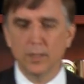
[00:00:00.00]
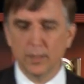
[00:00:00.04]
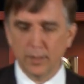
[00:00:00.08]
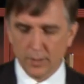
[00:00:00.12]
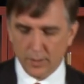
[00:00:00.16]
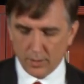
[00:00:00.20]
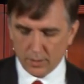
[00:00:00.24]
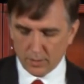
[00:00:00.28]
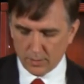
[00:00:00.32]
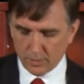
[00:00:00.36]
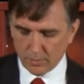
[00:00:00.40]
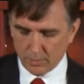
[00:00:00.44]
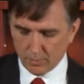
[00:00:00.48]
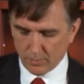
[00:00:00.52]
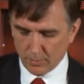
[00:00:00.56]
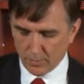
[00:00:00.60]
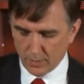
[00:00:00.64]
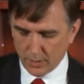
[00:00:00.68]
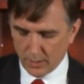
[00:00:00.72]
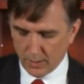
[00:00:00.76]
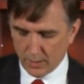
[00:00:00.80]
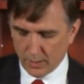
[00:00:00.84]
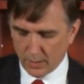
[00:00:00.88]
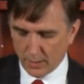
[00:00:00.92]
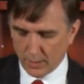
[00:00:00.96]

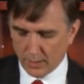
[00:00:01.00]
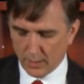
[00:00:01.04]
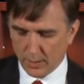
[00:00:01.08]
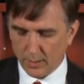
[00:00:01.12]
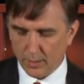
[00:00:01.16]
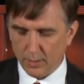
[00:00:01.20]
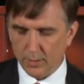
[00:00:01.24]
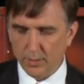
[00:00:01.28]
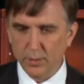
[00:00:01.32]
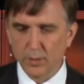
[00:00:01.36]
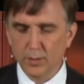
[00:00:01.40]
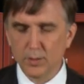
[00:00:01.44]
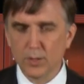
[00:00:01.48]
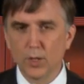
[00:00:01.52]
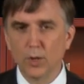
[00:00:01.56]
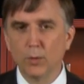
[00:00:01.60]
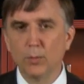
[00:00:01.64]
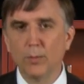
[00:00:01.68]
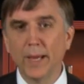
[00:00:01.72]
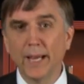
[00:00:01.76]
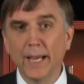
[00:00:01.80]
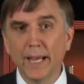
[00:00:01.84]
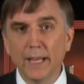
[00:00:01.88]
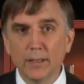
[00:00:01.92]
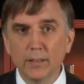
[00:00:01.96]
the
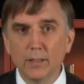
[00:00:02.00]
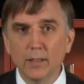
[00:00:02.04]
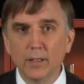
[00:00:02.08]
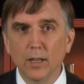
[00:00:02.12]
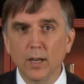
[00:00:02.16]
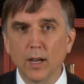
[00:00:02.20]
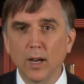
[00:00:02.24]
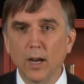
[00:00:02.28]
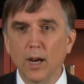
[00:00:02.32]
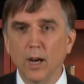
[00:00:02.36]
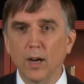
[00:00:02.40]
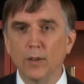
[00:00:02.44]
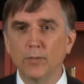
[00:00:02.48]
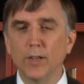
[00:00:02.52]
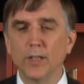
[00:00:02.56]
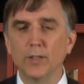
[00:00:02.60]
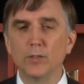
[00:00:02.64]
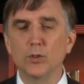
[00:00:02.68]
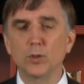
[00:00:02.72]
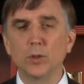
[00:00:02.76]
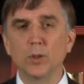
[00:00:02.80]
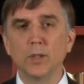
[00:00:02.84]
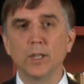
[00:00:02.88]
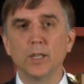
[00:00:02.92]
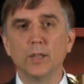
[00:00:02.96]
domain
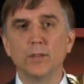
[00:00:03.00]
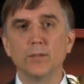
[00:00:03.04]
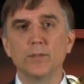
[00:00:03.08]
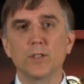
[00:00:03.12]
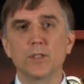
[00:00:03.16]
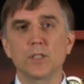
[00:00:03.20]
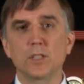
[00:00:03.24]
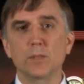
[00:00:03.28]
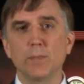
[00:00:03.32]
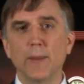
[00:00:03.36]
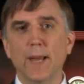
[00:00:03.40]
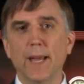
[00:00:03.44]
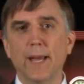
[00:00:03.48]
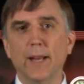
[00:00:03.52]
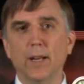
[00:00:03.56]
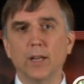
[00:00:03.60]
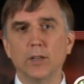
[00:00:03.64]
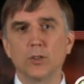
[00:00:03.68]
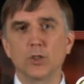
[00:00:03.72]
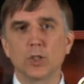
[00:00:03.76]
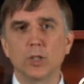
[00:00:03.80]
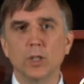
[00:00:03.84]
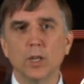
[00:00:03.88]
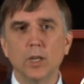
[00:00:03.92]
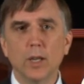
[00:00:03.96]
eventually of the
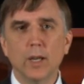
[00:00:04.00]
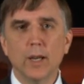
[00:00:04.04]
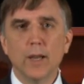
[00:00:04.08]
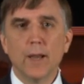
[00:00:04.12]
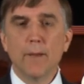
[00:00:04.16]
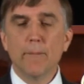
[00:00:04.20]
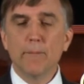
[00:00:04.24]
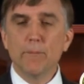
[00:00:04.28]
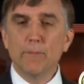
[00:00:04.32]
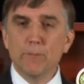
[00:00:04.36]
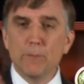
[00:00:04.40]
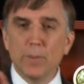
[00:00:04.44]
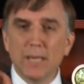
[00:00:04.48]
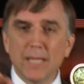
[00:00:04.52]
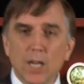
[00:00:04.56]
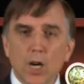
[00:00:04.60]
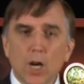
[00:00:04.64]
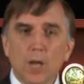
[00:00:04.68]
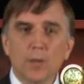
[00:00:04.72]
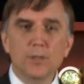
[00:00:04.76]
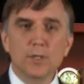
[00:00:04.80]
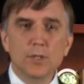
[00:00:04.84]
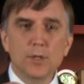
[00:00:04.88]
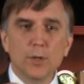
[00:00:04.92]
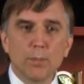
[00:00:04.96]
Spanish,
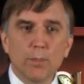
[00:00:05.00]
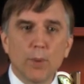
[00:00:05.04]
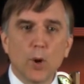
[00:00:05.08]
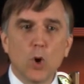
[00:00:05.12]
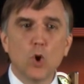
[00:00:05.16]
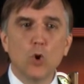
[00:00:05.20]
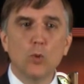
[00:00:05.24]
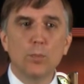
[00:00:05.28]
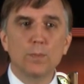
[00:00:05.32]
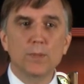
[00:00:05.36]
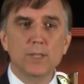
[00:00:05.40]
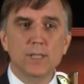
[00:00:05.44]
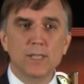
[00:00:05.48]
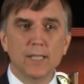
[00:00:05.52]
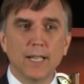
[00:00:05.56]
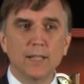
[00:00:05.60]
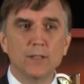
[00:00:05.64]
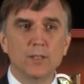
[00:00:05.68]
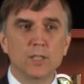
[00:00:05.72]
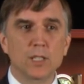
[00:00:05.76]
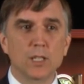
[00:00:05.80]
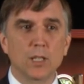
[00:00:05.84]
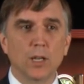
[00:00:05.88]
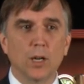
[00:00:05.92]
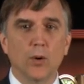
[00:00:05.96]
because the Pope
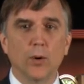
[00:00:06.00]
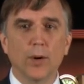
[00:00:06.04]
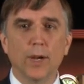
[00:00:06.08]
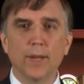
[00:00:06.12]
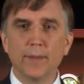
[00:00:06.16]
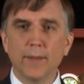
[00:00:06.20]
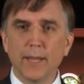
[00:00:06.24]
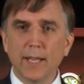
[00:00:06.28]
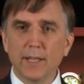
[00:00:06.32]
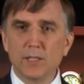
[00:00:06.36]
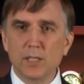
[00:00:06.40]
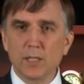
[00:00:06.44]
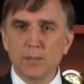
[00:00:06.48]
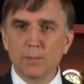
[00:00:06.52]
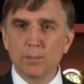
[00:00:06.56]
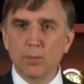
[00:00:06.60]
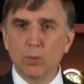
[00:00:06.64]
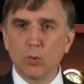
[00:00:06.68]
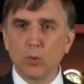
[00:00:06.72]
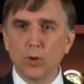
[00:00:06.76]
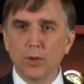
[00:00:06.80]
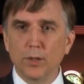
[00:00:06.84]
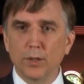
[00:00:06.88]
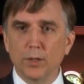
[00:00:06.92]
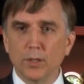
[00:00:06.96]
said so, and that's
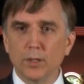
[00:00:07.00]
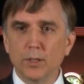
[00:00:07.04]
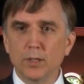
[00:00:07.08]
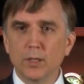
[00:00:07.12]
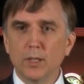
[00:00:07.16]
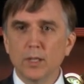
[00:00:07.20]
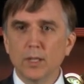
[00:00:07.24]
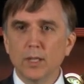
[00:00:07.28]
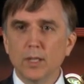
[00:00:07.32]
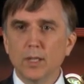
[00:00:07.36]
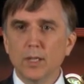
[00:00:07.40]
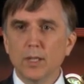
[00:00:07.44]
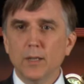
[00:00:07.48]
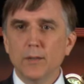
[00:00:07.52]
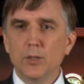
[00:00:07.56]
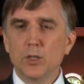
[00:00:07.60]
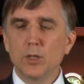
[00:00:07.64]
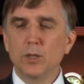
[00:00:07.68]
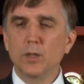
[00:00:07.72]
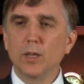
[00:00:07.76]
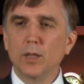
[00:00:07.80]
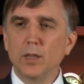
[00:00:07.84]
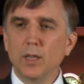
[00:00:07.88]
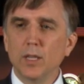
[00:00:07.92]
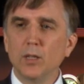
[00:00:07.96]
important to
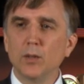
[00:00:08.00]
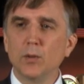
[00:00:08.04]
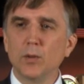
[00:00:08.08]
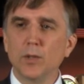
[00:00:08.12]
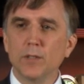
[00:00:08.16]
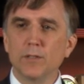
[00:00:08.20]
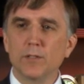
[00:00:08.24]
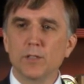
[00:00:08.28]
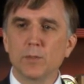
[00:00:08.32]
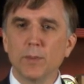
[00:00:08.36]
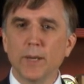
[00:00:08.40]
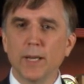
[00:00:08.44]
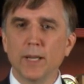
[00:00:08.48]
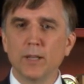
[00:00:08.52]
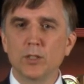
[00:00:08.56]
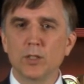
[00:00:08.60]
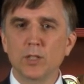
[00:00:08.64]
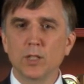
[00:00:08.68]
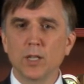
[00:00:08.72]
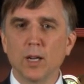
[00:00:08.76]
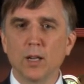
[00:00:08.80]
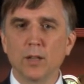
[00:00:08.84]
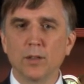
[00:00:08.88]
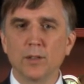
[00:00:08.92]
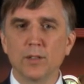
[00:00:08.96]
the theory of Spanish
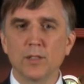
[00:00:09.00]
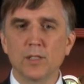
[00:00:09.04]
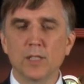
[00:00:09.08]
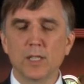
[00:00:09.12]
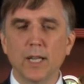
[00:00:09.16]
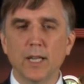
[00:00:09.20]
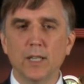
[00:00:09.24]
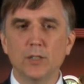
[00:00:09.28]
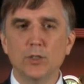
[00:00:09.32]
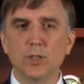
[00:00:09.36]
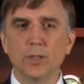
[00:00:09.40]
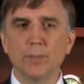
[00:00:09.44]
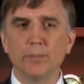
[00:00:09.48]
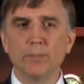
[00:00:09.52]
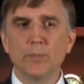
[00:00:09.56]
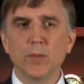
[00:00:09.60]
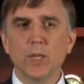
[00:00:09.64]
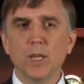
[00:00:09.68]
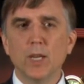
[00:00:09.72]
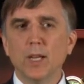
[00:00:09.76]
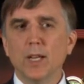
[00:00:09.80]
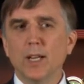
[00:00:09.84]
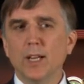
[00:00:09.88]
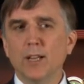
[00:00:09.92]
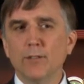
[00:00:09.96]
colonization.
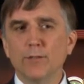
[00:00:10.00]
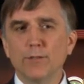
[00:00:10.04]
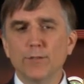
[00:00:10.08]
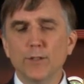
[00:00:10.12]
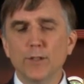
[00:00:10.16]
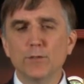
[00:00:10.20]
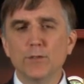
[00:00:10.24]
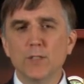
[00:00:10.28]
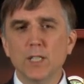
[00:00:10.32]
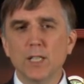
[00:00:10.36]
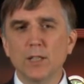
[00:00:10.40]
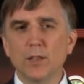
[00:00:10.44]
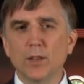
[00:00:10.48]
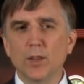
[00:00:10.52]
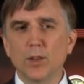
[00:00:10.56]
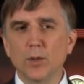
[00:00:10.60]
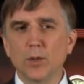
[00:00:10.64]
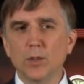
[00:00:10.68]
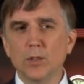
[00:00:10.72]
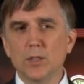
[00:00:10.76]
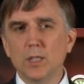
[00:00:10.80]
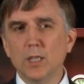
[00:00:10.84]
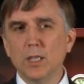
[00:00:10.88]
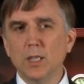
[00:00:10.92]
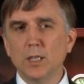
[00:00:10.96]
In
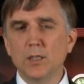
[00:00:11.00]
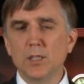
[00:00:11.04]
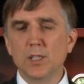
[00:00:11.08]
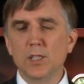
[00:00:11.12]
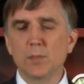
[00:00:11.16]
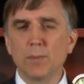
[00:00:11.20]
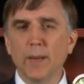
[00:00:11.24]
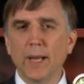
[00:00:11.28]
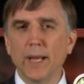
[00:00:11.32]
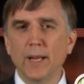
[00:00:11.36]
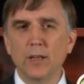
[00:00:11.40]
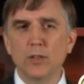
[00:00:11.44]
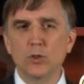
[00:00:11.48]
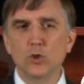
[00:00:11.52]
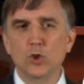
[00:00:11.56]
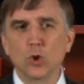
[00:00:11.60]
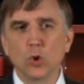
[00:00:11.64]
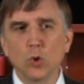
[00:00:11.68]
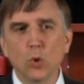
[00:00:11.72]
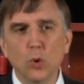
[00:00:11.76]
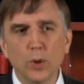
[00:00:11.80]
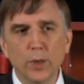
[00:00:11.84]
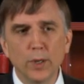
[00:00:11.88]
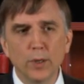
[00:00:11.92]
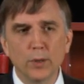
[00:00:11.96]
1513, Spanish
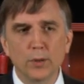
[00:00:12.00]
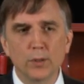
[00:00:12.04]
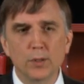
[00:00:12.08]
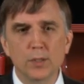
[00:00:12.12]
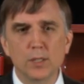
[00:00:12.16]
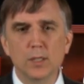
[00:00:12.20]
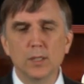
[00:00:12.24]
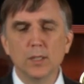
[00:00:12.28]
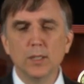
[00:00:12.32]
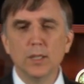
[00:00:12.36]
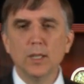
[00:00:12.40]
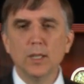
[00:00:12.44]
lawyers